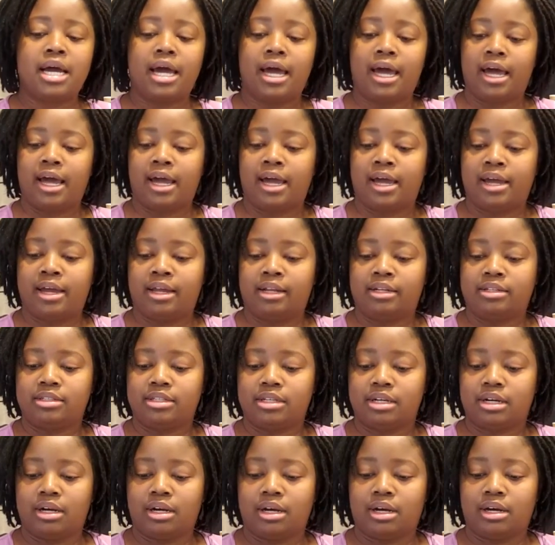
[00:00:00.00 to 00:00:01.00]
And
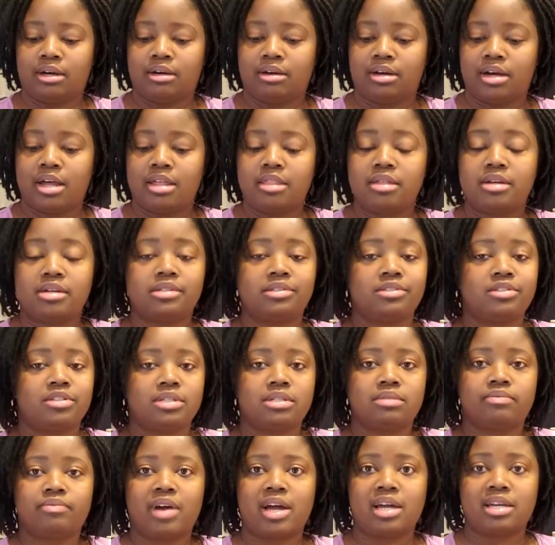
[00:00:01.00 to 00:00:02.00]
others
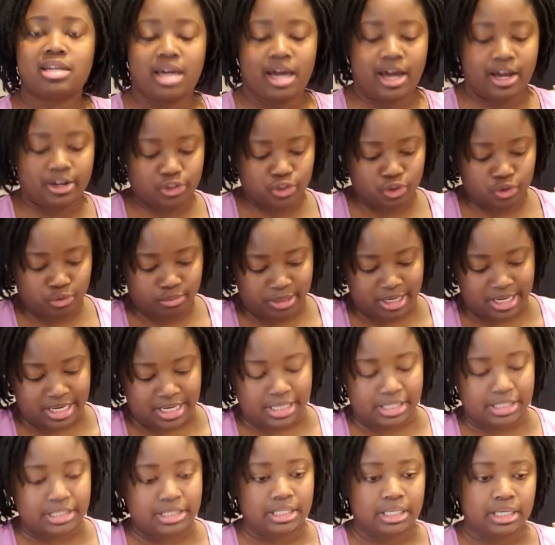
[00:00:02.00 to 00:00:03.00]
just find cash to be
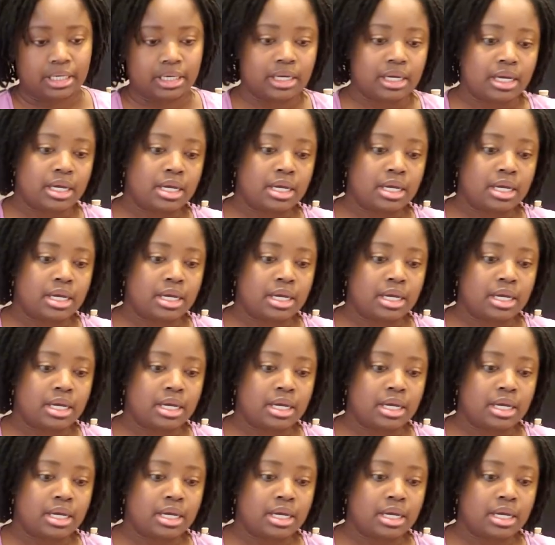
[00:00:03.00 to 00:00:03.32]
easy.